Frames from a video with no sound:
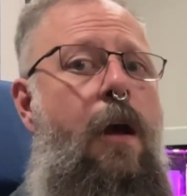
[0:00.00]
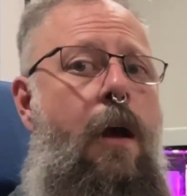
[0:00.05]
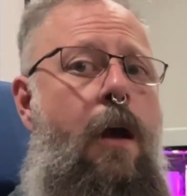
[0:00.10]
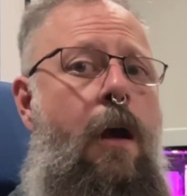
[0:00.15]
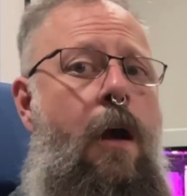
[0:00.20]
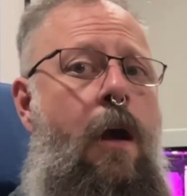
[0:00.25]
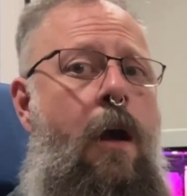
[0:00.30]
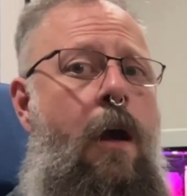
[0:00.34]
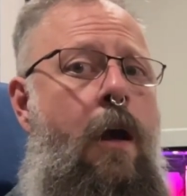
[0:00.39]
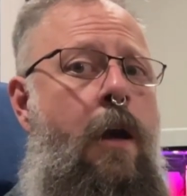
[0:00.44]

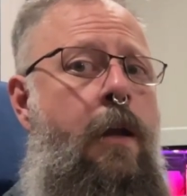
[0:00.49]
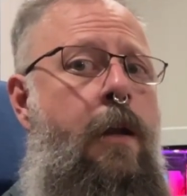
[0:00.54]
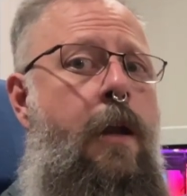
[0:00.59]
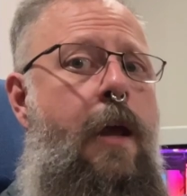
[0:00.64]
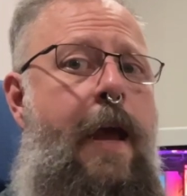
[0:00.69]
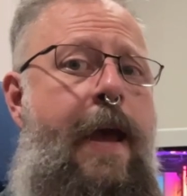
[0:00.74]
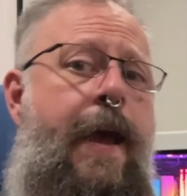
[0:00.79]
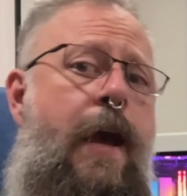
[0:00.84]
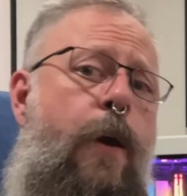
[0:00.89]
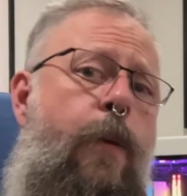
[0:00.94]
on
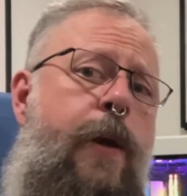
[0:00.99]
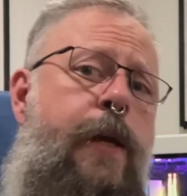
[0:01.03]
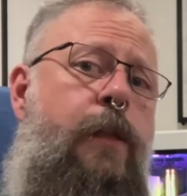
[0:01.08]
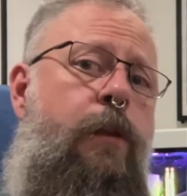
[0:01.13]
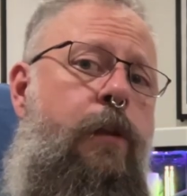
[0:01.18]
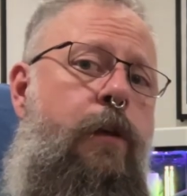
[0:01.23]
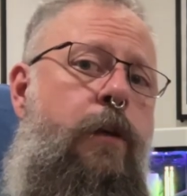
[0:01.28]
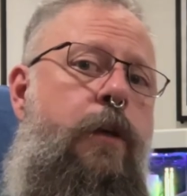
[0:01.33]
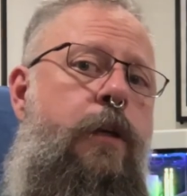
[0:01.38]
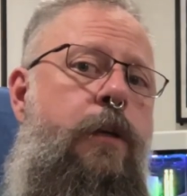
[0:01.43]
how I
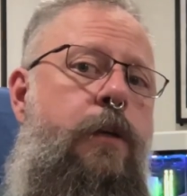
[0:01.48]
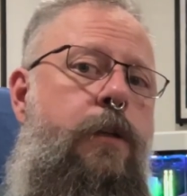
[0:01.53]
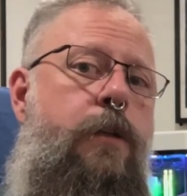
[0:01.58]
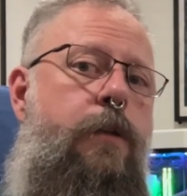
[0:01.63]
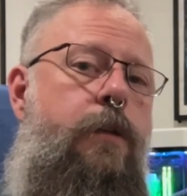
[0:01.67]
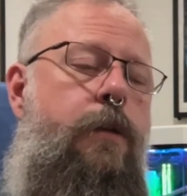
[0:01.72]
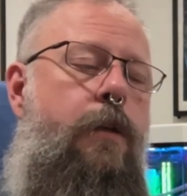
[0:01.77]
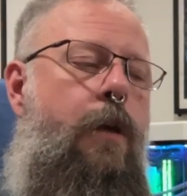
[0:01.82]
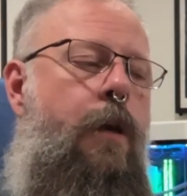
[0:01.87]
learned